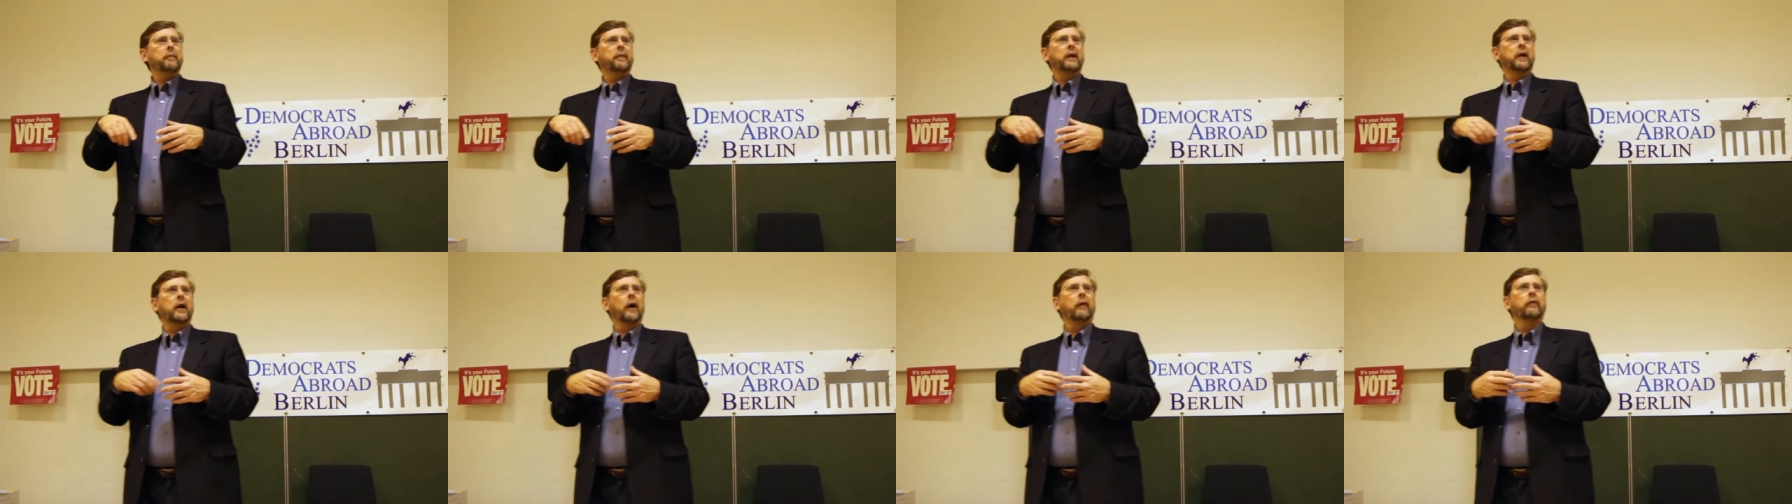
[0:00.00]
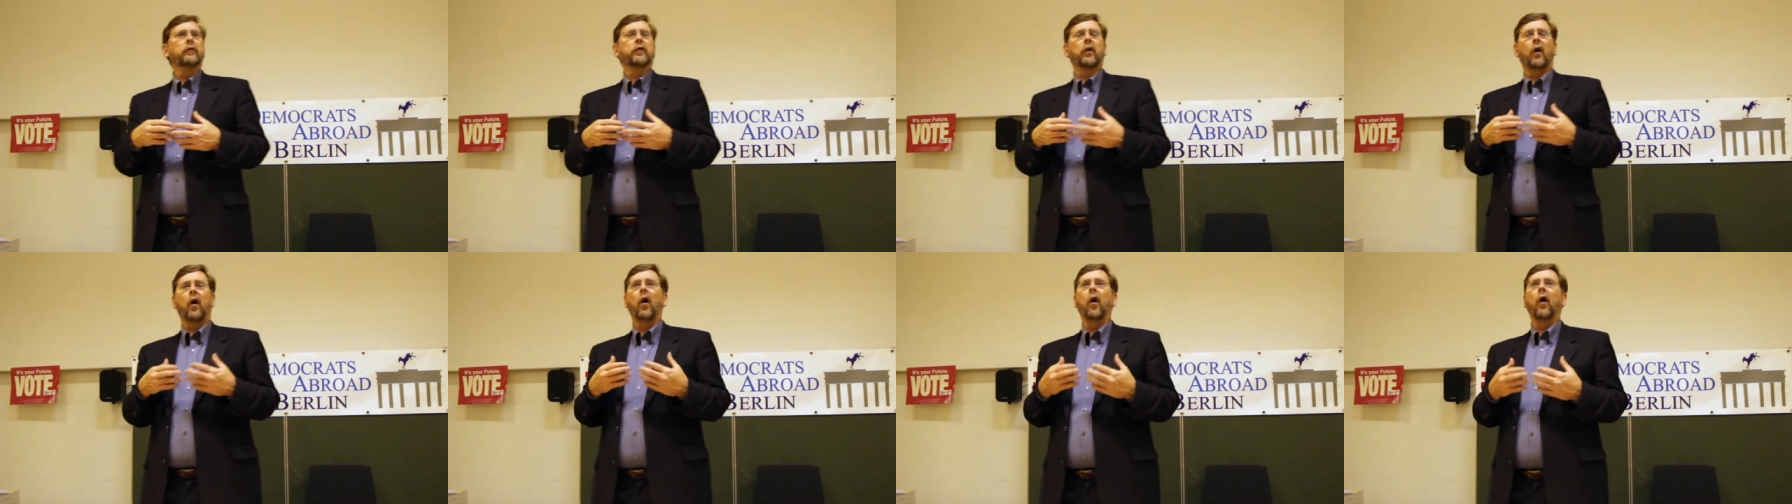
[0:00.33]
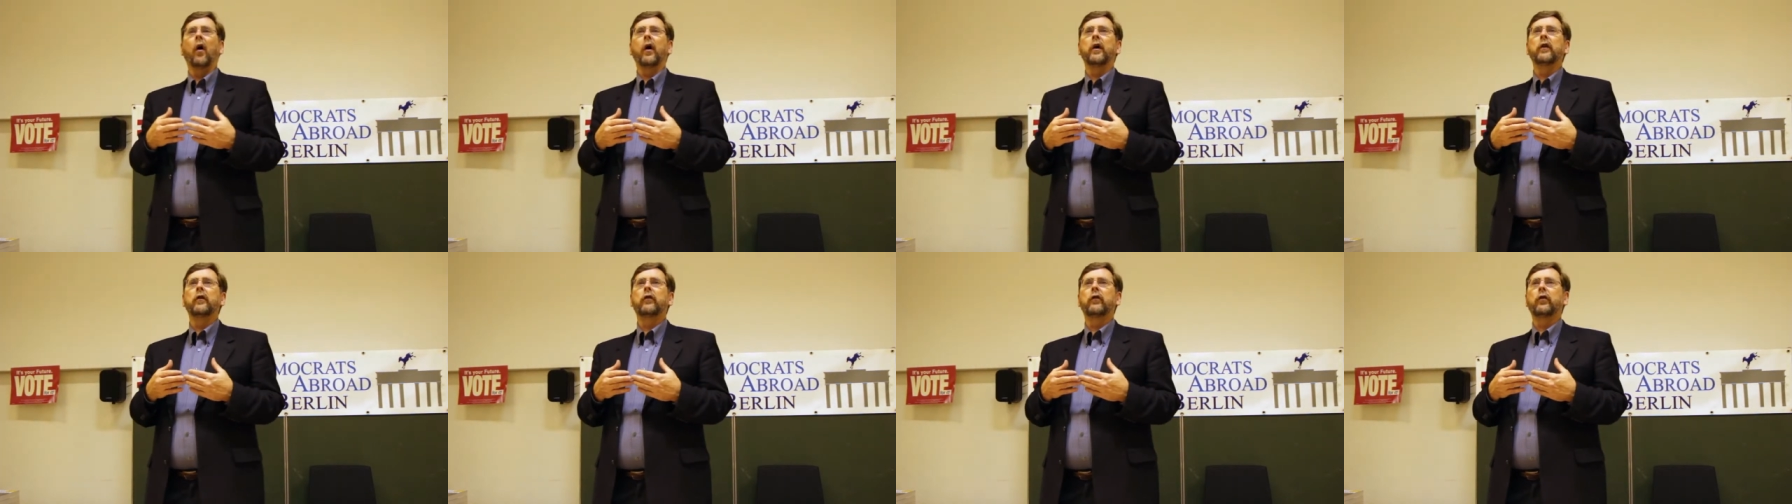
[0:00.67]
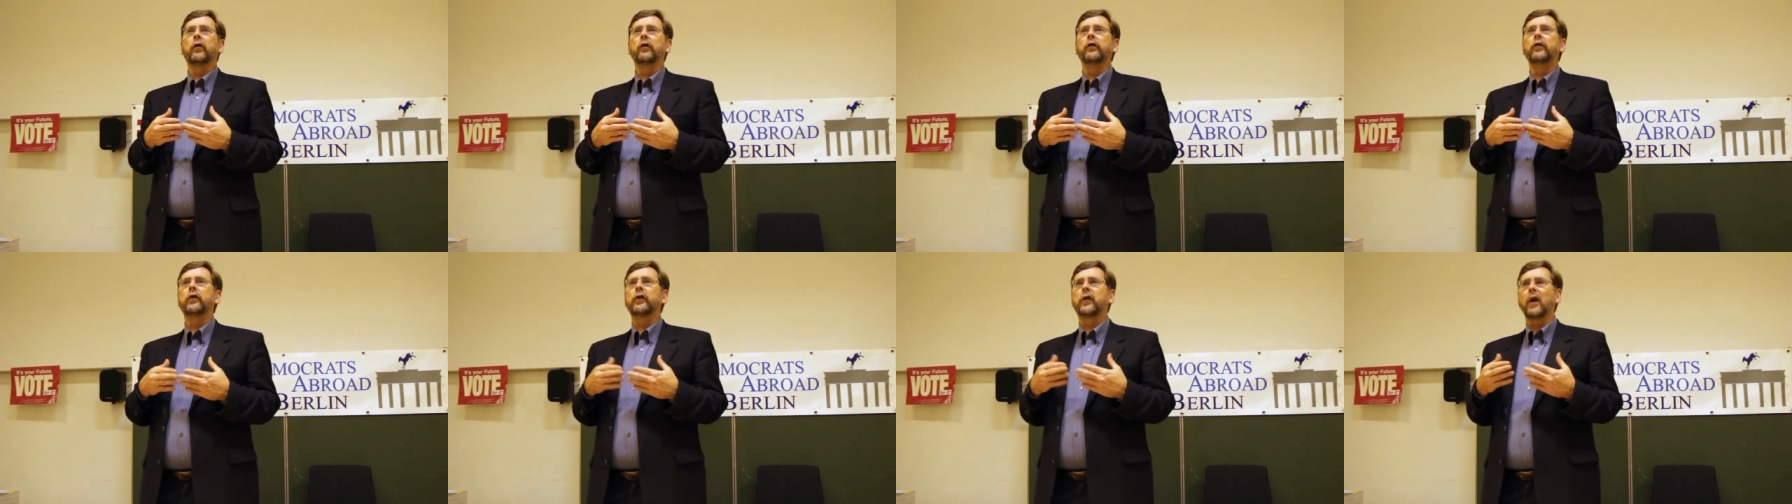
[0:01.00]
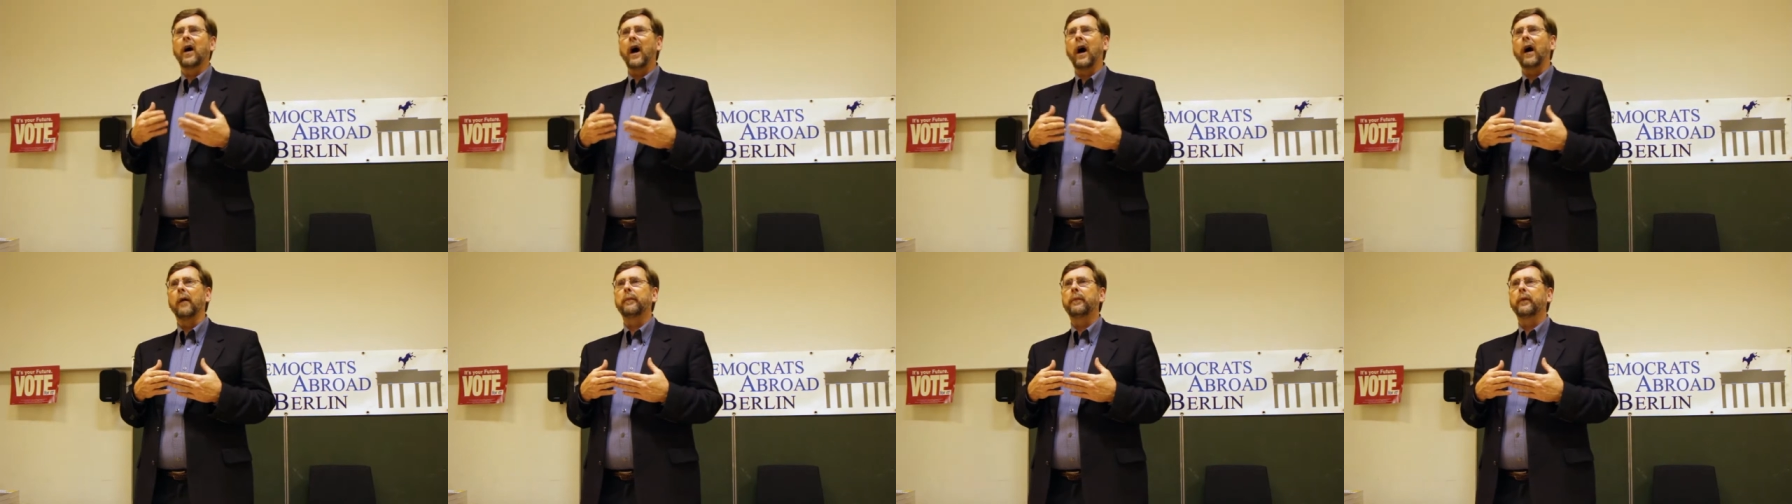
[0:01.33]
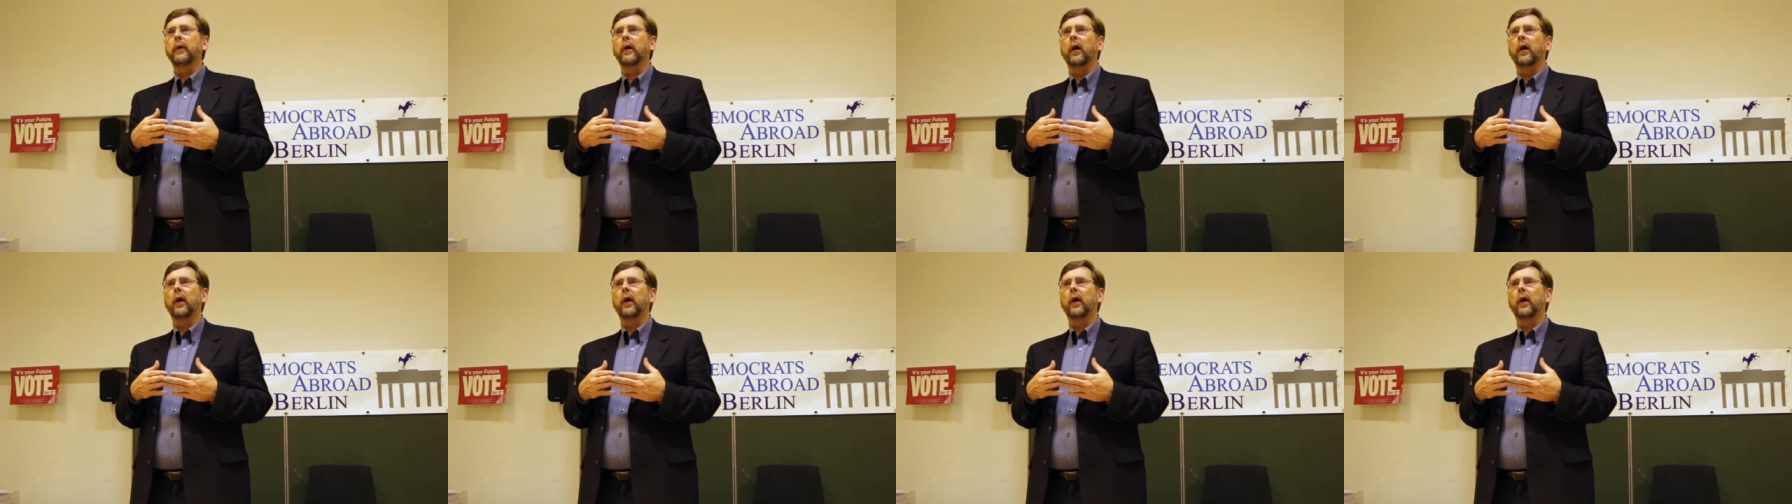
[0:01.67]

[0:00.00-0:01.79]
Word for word: becomes hard to stop